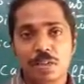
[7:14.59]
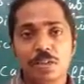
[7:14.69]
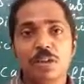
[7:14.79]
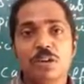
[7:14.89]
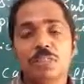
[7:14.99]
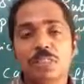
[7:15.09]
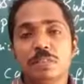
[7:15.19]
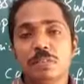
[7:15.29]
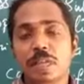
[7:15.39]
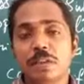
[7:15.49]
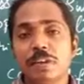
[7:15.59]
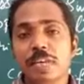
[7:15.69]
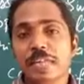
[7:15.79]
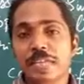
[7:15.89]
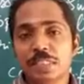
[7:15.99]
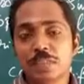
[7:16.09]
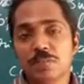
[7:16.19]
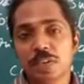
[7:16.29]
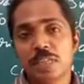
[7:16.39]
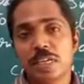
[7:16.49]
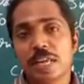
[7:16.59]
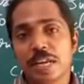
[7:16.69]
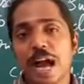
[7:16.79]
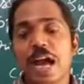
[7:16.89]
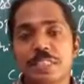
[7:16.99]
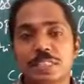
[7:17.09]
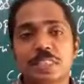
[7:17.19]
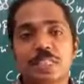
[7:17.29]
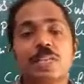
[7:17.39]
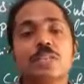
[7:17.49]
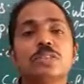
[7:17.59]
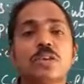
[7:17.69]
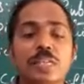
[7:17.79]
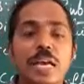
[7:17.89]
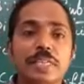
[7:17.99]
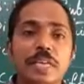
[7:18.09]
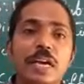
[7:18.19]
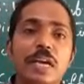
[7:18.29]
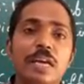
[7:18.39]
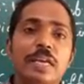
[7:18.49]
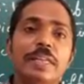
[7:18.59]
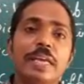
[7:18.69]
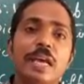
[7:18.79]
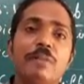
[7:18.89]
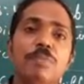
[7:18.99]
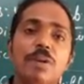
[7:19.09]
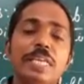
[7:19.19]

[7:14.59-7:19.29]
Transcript: Which they will increase the friction in their hands so that they can pull